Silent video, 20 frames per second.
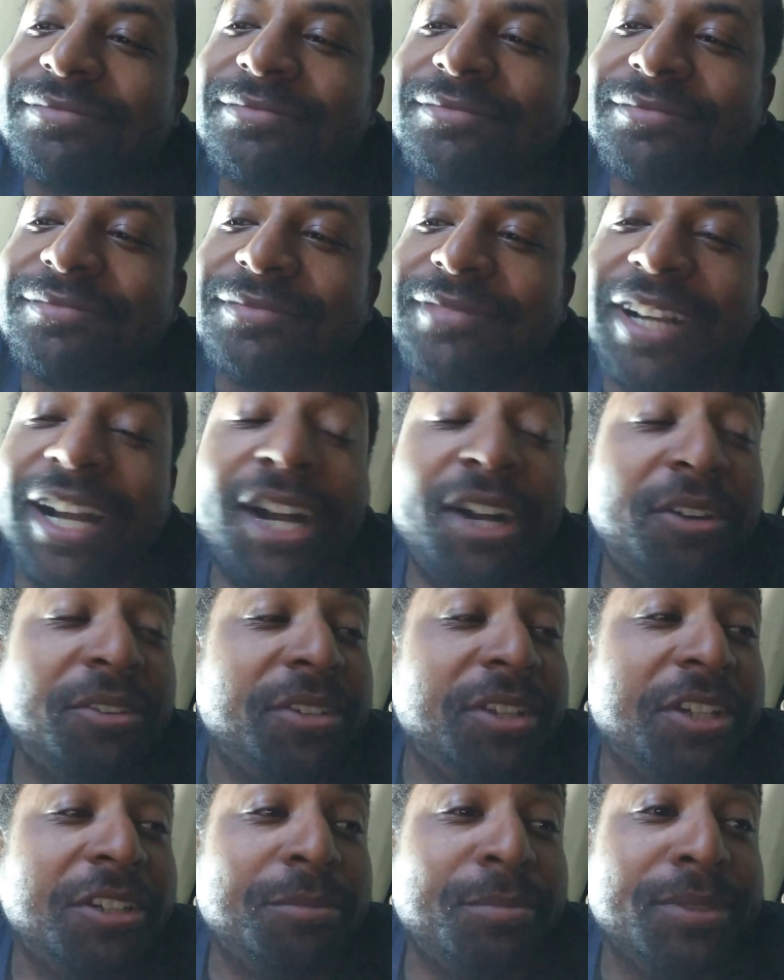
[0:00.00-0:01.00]
I don't
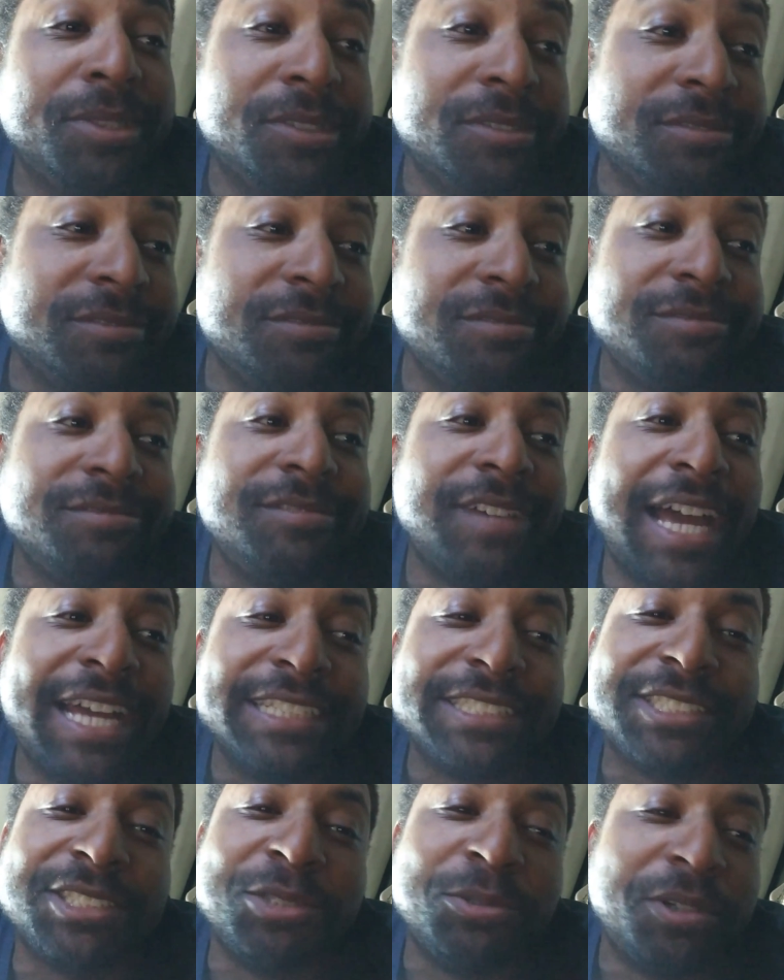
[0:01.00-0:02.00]
know, boo. I just
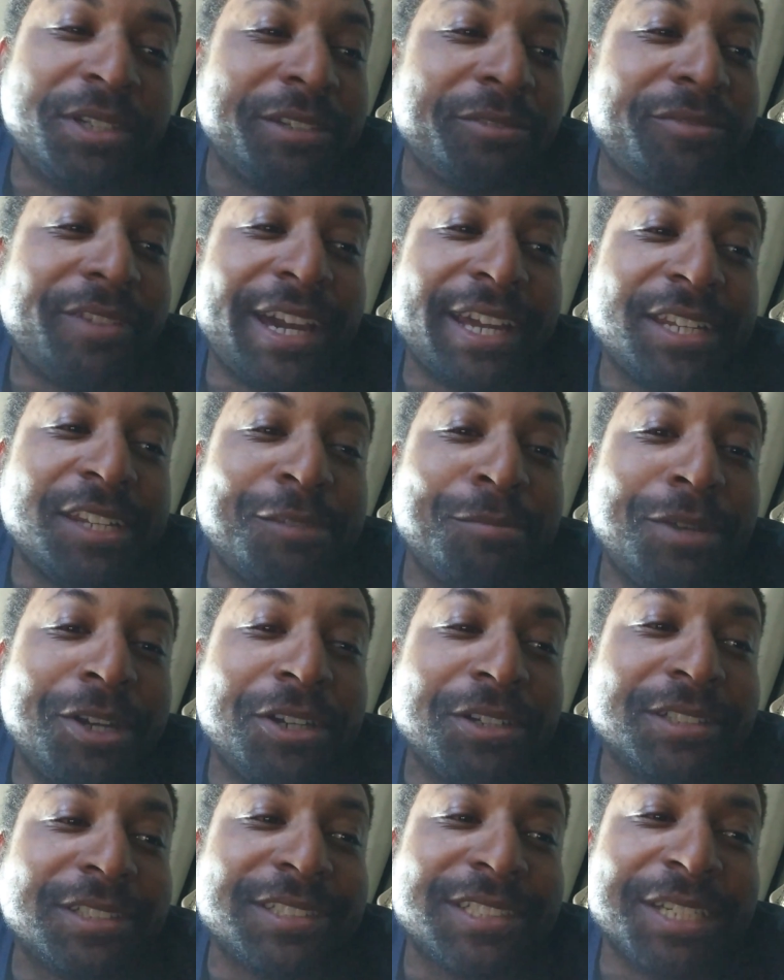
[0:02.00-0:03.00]
don't want to fight no more.
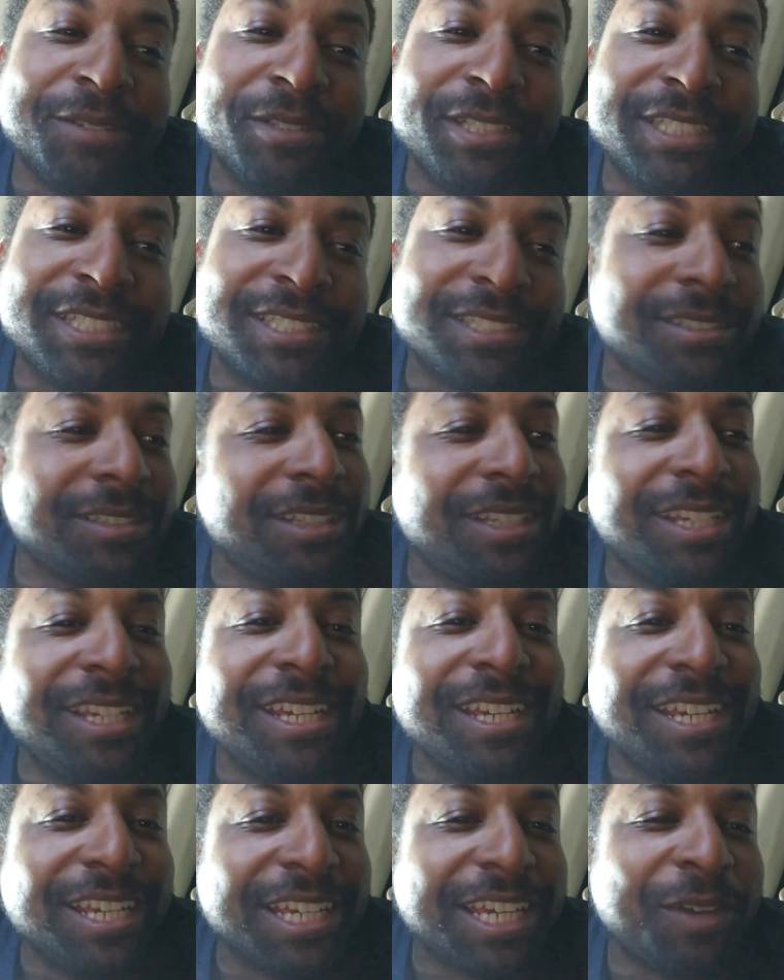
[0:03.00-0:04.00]
Can we just
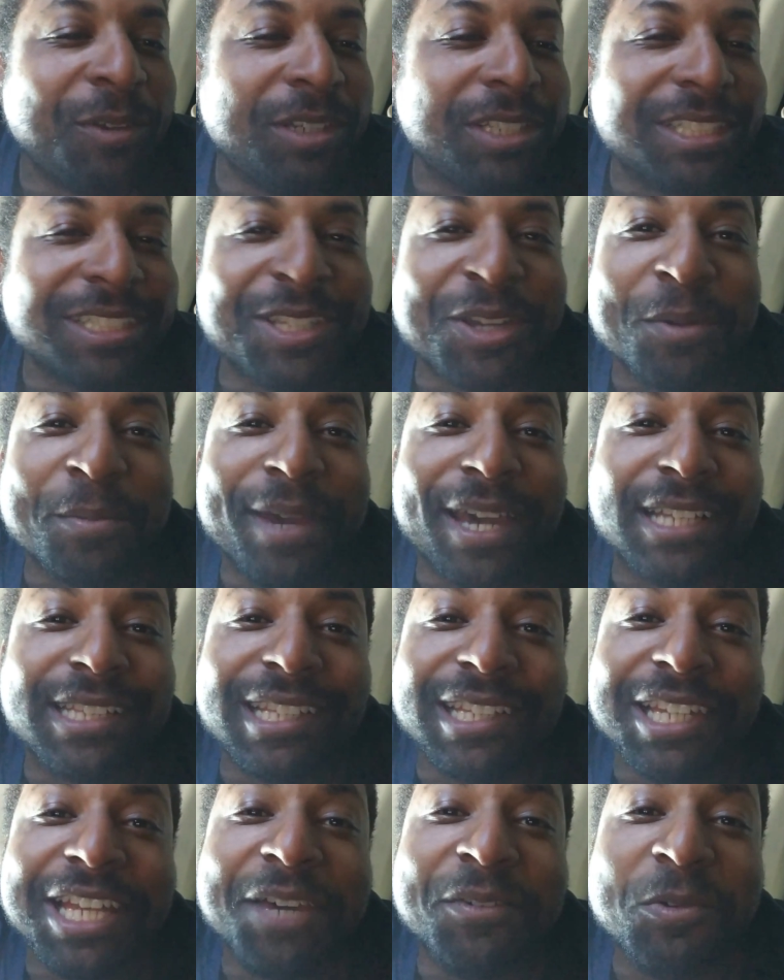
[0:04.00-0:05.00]
can we just go back to
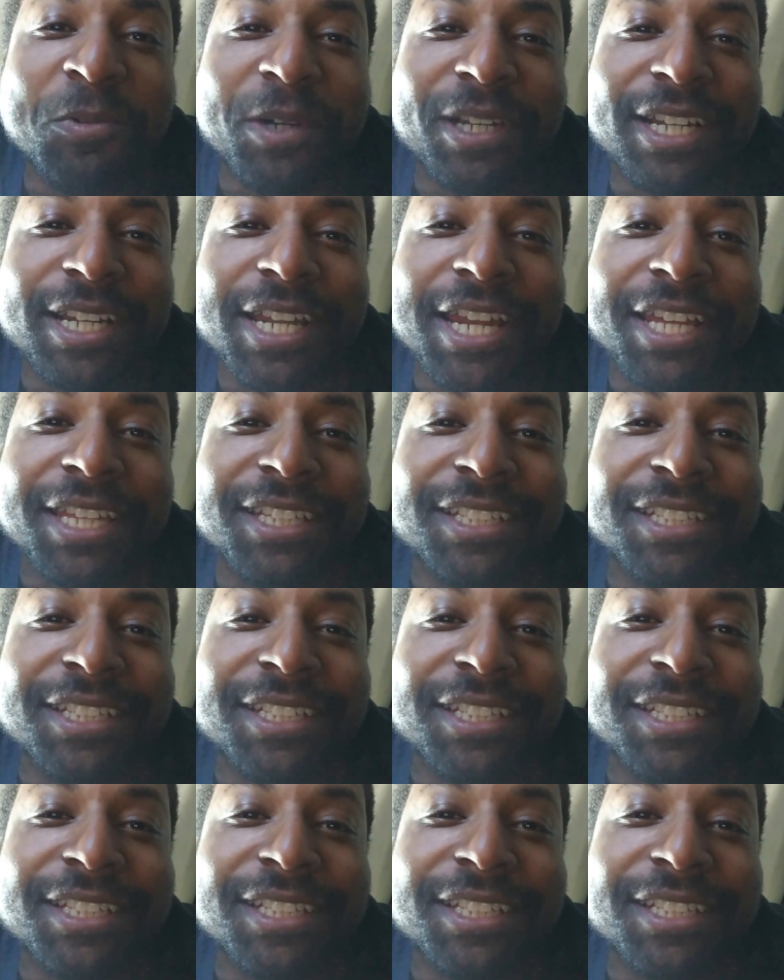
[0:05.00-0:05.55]
loving one another?